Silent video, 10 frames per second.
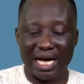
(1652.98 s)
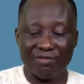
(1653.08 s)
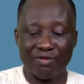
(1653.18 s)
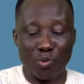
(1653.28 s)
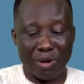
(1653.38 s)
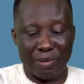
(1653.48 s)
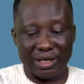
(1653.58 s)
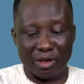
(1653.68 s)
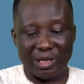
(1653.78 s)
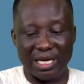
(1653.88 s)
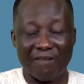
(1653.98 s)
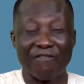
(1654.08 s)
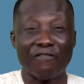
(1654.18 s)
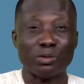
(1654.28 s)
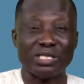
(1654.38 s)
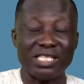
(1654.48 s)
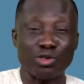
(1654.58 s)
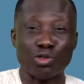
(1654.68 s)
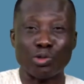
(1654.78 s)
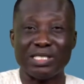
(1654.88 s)
women normally have 14
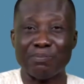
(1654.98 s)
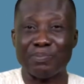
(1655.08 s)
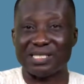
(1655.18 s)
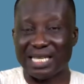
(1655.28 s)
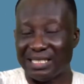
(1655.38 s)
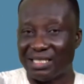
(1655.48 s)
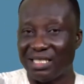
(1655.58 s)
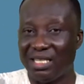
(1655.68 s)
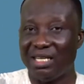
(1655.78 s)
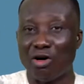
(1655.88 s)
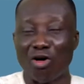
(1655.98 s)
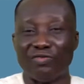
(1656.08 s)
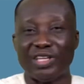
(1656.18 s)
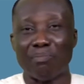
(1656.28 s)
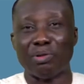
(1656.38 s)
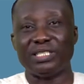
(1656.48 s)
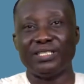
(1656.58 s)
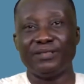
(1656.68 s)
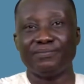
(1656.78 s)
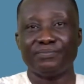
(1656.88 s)
to 20% of their
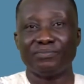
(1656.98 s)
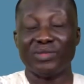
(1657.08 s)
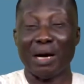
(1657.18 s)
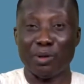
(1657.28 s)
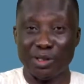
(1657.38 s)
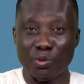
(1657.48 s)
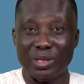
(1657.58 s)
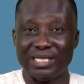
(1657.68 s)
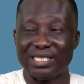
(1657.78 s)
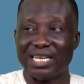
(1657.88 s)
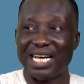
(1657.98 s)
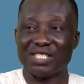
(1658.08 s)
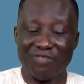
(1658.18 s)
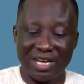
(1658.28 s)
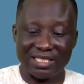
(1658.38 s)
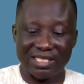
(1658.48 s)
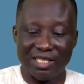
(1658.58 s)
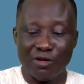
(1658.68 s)
body weight as fat,